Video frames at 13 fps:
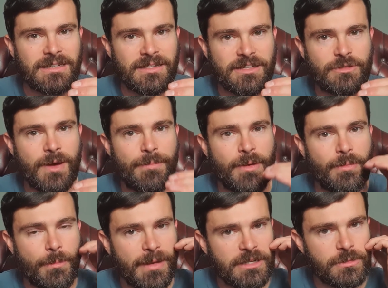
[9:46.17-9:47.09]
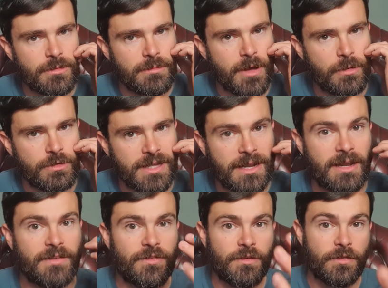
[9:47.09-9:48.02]
This is where people mess up the most. And
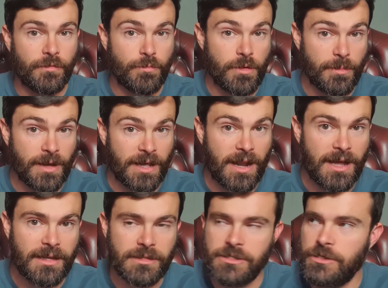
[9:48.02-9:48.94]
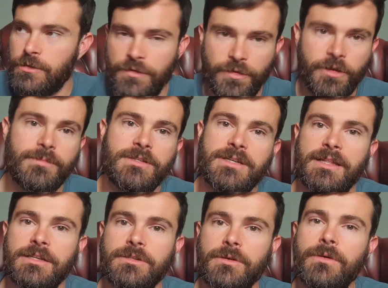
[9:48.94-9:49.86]
if you're one of my clients, you'll have heard me say
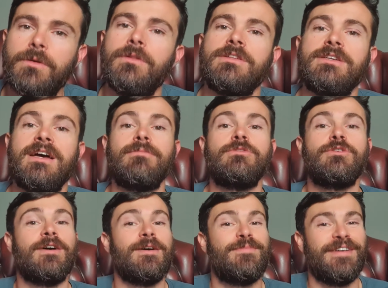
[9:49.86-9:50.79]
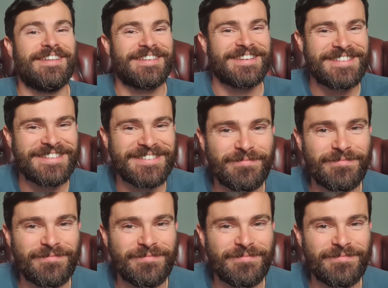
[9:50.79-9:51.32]
this all the time, so I apologise.